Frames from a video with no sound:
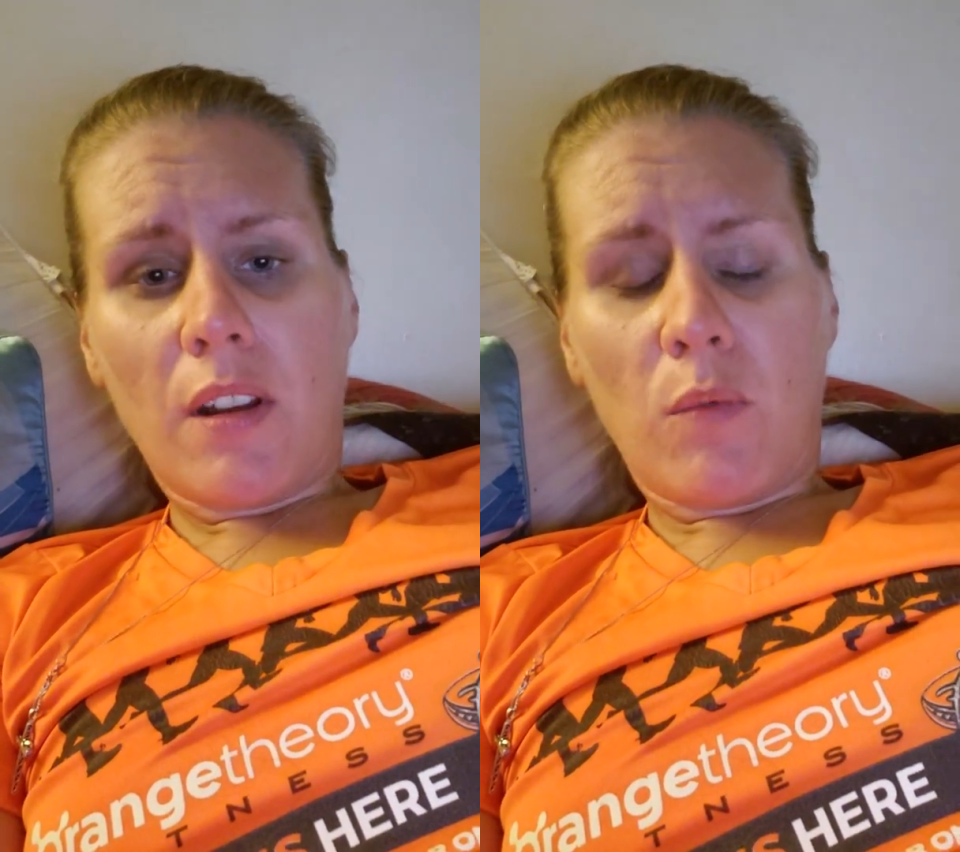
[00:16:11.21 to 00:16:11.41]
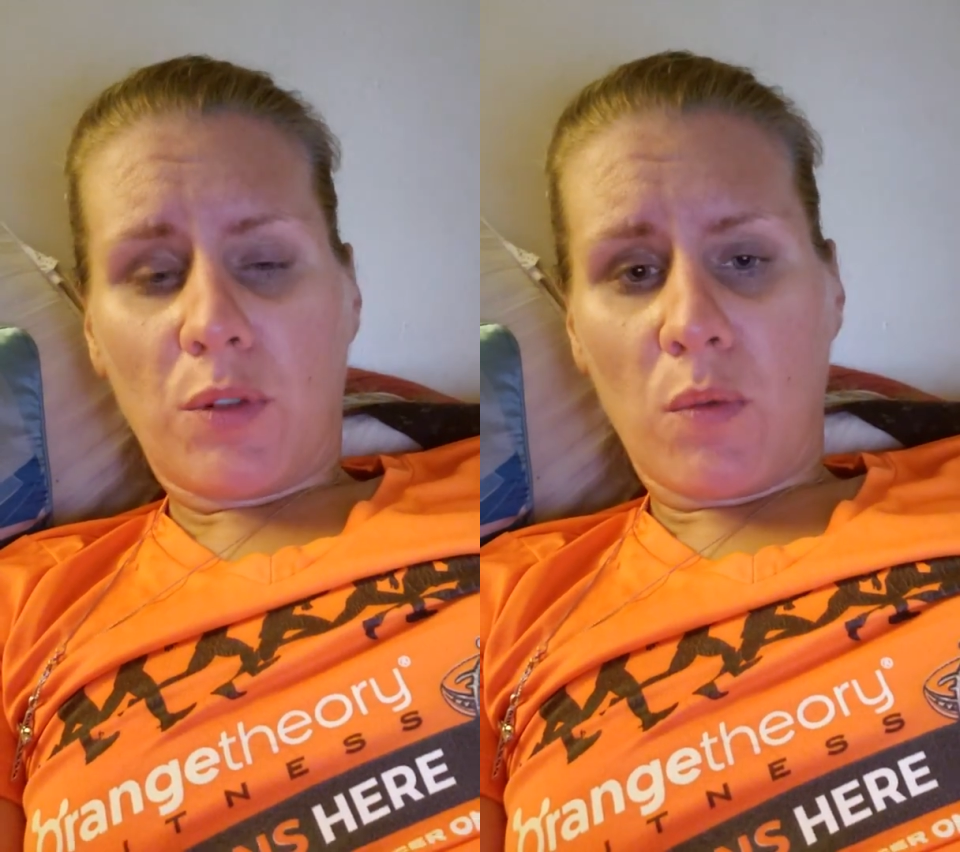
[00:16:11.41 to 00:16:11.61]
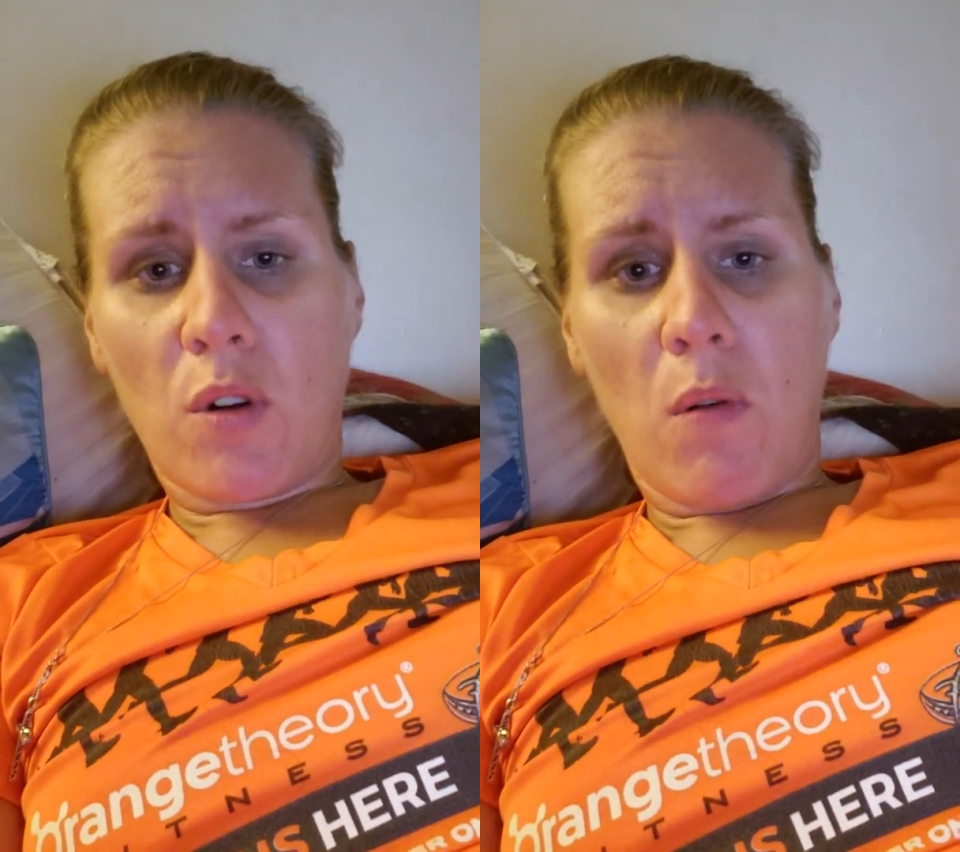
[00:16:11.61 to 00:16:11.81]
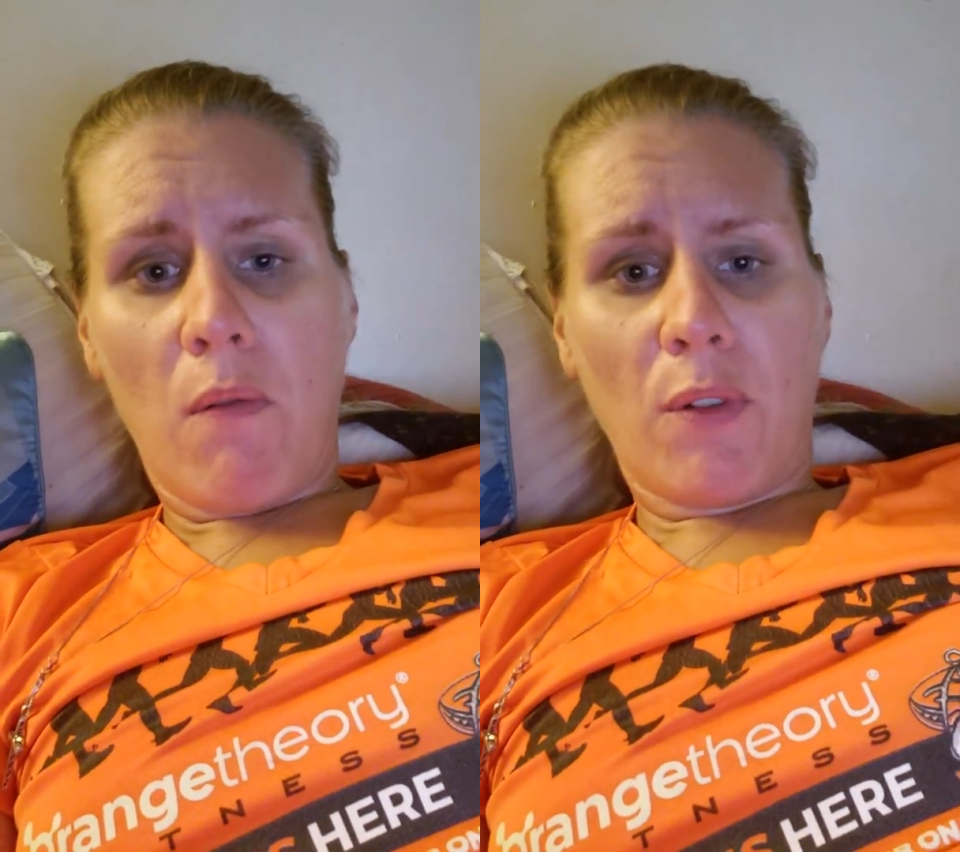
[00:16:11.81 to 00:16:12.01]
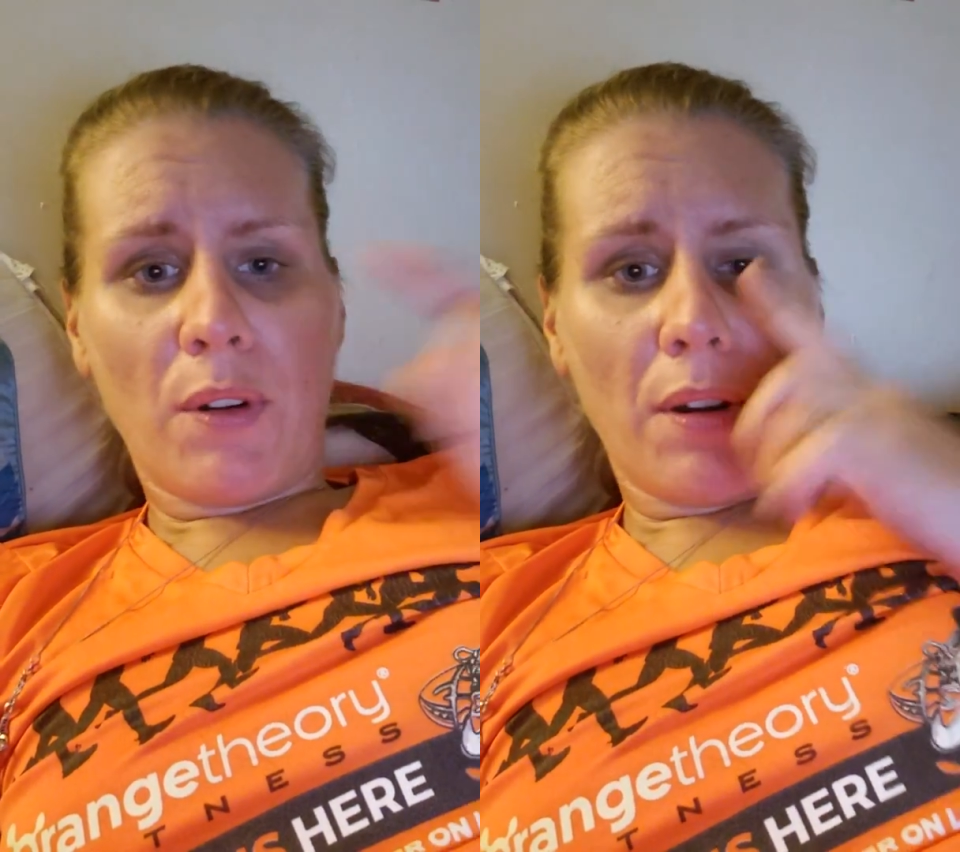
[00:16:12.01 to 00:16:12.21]
which we'll go
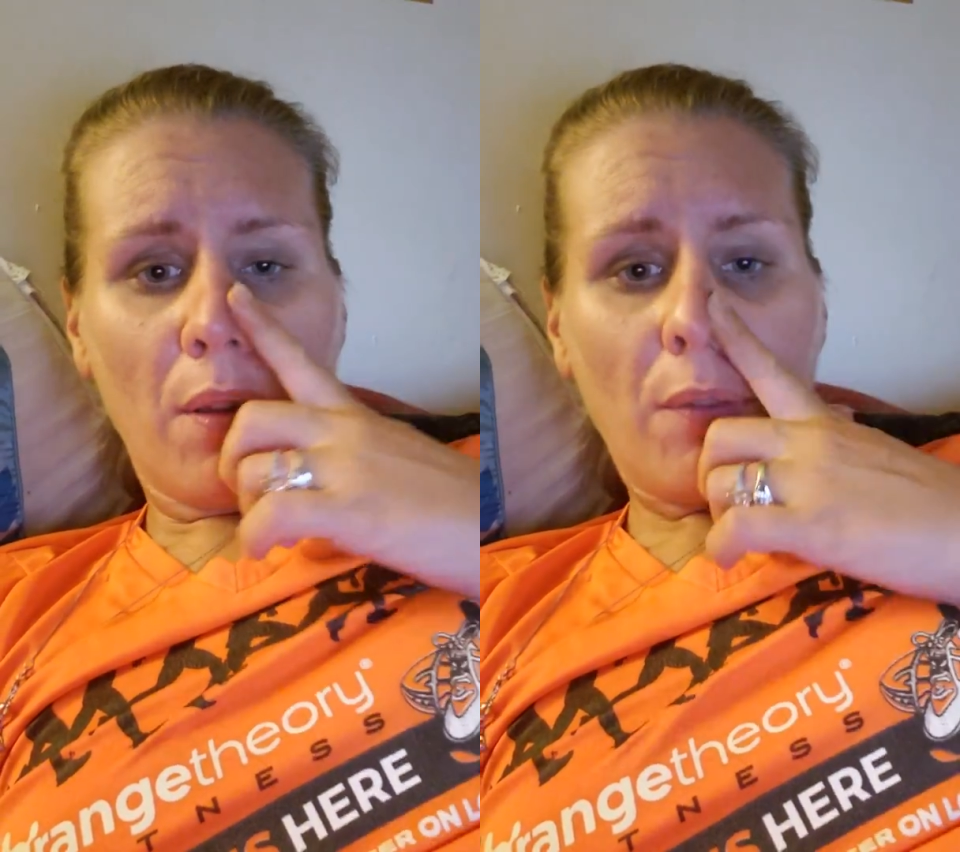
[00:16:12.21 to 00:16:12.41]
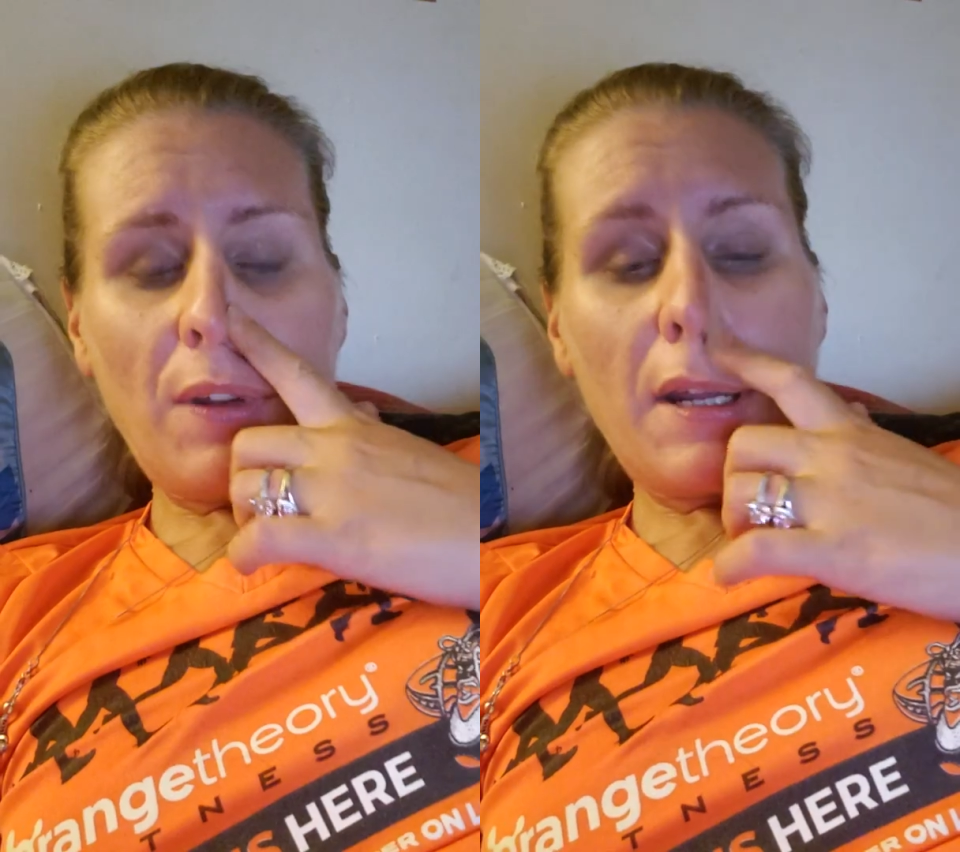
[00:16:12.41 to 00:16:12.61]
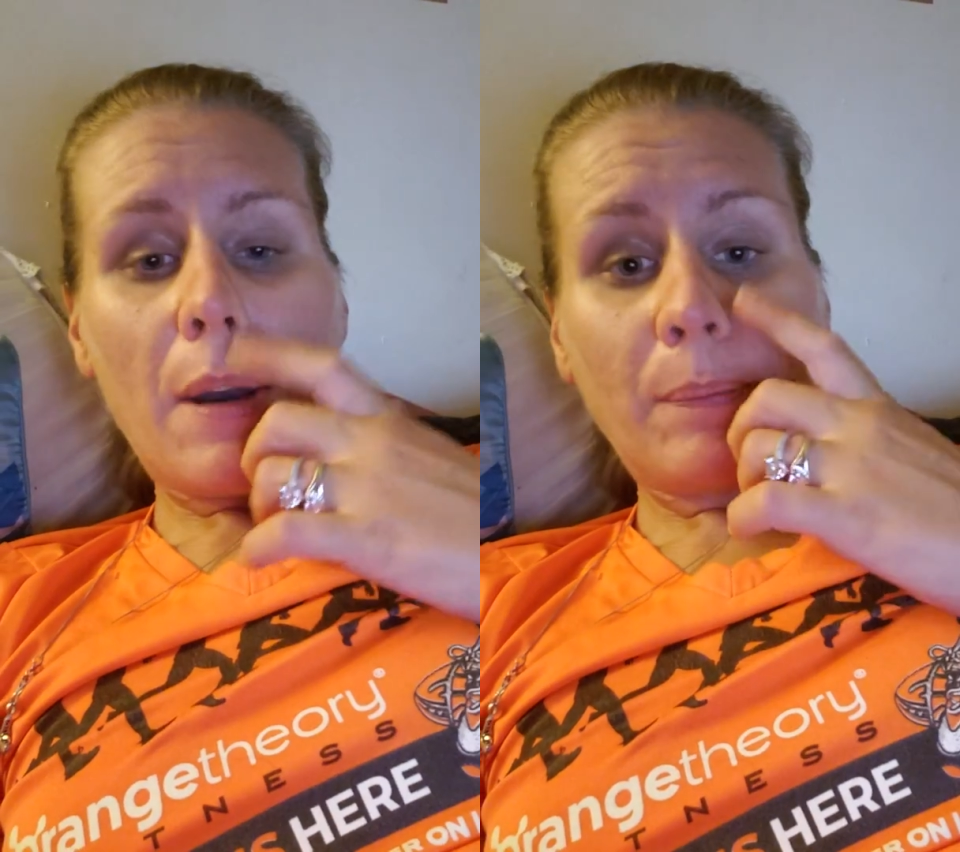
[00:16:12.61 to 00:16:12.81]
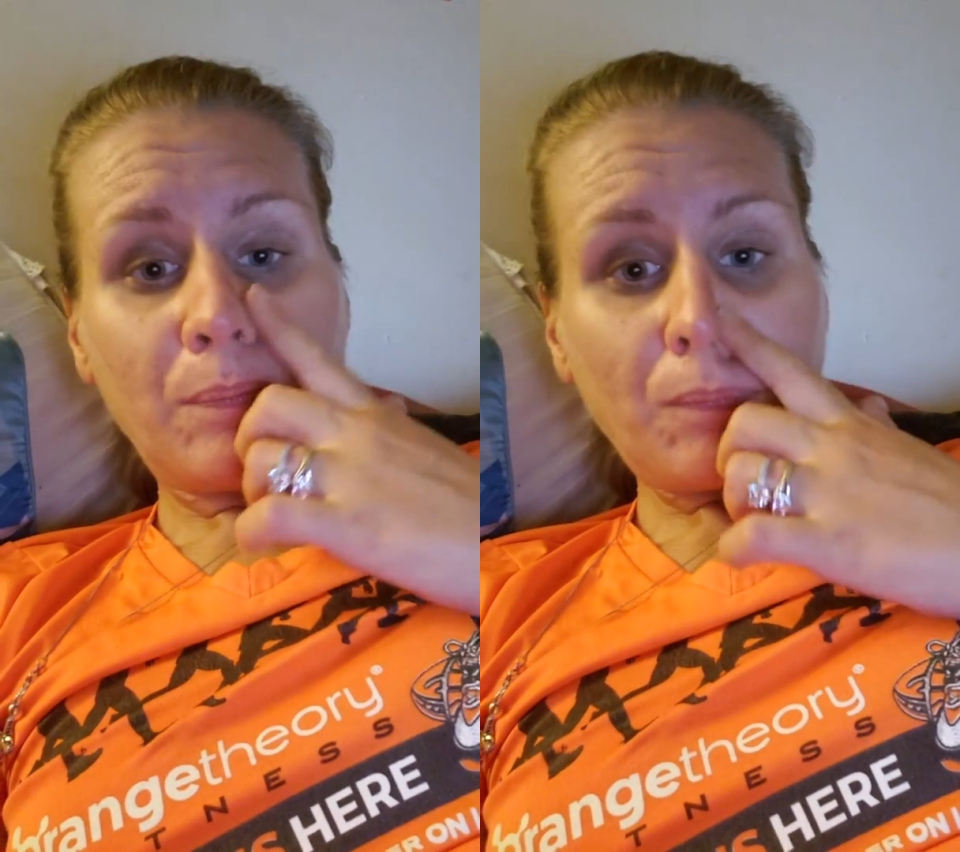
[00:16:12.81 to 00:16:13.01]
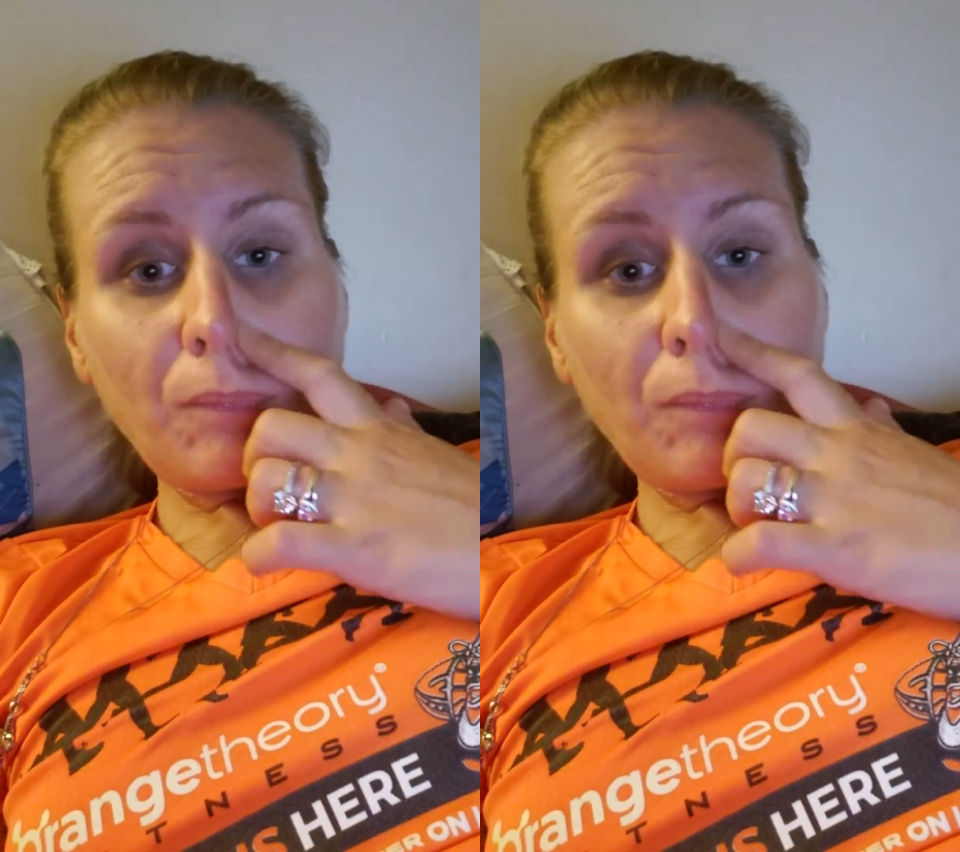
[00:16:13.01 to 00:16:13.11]
over in another video,